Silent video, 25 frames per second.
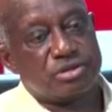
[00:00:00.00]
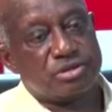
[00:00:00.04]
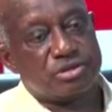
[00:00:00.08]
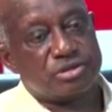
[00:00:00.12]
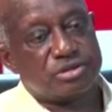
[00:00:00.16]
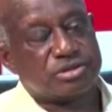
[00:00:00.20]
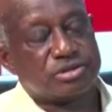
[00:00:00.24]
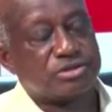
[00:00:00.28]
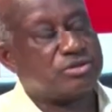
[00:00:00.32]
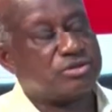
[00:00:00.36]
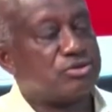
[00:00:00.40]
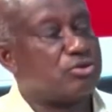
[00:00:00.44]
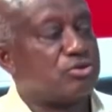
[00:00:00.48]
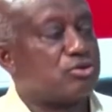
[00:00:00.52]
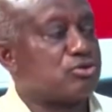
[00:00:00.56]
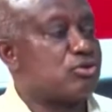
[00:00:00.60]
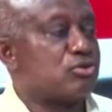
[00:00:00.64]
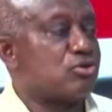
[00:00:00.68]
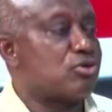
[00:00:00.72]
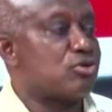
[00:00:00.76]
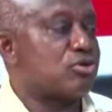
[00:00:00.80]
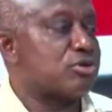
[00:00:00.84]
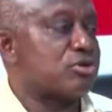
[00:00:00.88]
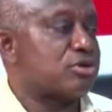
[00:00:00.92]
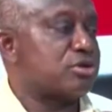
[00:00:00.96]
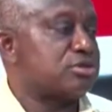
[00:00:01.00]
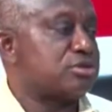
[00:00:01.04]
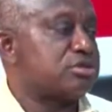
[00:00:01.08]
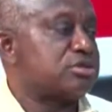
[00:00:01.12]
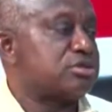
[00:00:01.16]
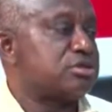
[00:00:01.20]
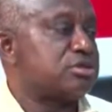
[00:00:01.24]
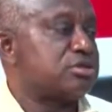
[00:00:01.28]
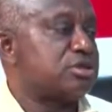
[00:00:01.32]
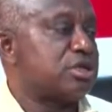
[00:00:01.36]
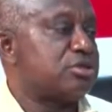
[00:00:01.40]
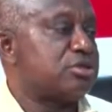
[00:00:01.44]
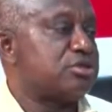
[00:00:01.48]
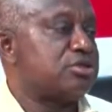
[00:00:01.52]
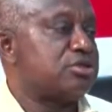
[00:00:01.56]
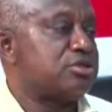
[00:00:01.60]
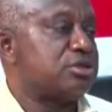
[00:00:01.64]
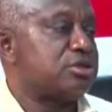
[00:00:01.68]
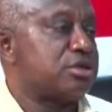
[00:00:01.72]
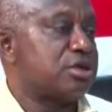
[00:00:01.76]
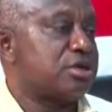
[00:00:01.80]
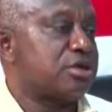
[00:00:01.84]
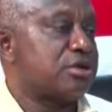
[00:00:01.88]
You see, or do a senior dinner.